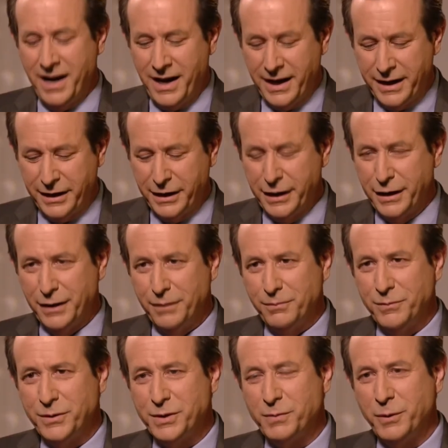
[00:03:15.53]
I
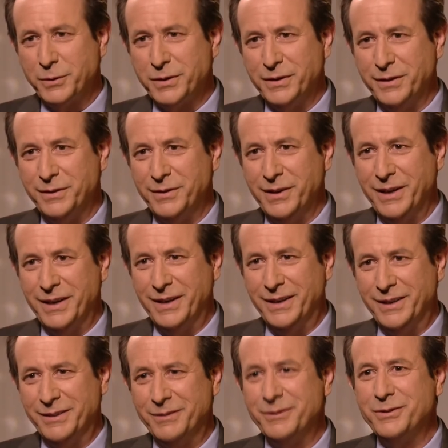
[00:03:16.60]
spoke to
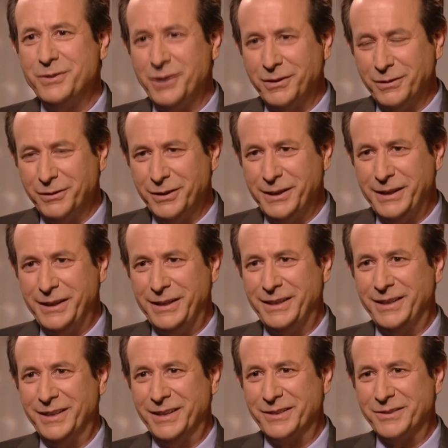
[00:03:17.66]
Chung
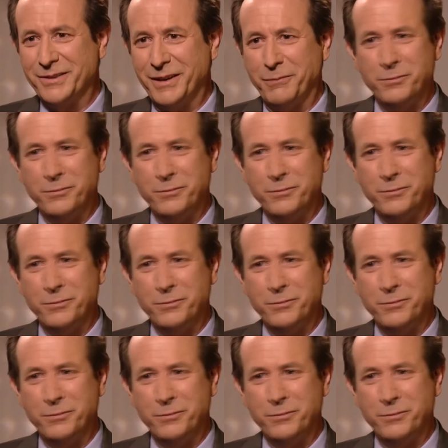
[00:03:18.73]
Li yesterday.